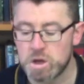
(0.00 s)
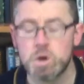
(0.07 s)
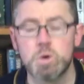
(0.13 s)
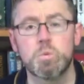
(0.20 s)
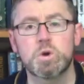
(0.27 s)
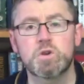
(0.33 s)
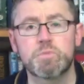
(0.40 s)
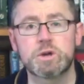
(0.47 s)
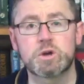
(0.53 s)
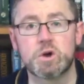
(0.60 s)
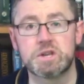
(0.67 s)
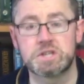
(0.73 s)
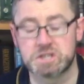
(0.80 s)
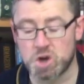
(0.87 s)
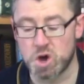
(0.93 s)
What have we got
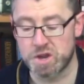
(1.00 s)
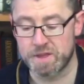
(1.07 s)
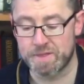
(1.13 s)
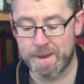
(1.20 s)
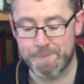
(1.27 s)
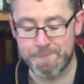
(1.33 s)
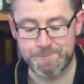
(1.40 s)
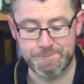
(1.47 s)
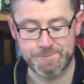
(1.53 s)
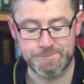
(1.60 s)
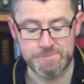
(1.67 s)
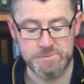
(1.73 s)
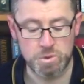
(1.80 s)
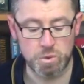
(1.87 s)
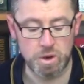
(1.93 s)
inside it then?
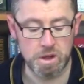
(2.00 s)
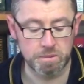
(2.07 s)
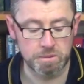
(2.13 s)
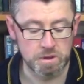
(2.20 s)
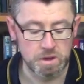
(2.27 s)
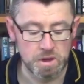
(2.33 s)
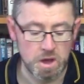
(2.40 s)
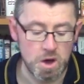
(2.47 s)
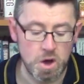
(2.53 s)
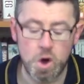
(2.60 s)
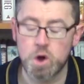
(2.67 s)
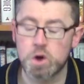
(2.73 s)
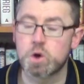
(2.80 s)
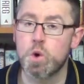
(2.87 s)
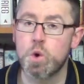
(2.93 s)
Well,
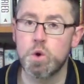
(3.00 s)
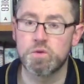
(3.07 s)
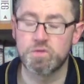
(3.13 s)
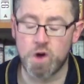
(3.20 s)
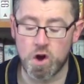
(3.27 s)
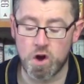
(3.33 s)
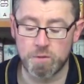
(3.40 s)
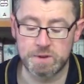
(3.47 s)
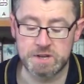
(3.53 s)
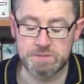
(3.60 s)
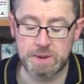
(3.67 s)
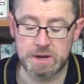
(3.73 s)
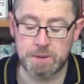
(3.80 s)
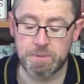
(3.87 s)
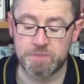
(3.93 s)
our core of our army is
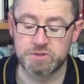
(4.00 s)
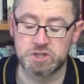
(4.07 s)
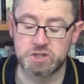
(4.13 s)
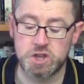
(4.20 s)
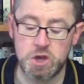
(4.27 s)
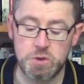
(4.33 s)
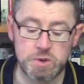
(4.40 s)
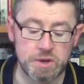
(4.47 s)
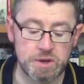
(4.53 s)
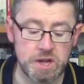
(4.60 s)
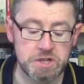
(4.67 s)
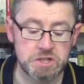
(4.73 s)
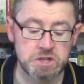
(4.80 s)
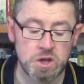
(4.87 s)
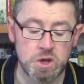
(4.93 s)
made up of 2
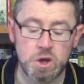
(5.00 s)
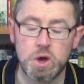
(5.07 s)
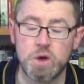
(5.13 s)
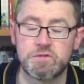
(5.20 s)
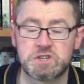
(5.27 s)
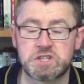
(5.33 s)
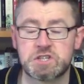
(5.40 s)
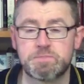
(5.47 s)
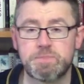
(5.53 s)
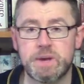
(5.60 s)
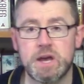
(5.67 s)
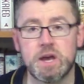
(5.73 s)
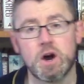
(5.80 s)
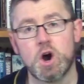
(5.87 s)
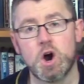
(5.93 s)
units of
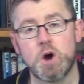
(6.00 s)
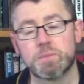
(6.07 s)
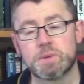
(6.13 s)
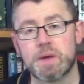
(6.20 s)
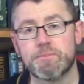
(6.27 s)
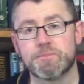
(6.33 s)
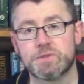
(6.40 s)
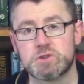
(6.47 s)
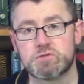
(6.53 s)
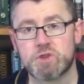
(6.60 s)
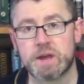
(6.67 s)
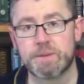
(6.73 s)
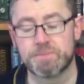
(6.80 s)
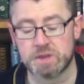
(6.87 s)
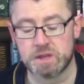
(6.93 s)
spear-armed
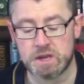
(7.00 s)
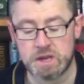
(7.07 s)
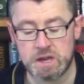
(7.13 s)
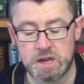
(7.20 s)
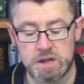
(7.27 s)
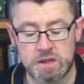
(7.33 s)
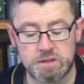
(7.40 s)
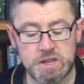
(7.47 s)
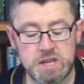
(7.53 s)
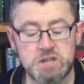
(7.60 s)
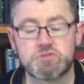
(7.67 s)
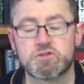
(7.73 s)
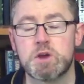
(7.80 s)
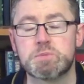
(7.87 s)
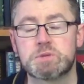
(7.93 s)
infantry. These
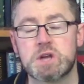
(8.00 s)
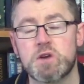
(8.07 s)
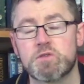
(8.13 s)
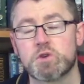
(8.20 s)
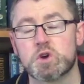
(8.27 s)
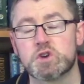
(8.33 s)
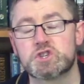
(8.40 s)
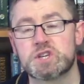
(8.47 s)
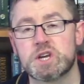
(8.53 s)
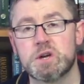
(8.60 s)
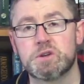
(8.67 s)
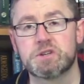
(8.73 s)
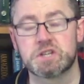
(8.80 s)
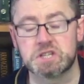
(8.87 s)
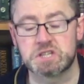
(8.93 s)
troops here have got
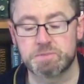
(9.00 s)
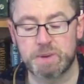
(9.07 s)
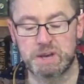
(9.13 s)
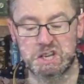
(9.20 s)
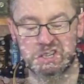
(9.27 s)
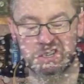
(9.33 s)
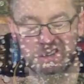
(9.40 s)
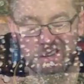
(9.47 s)
shields and spears.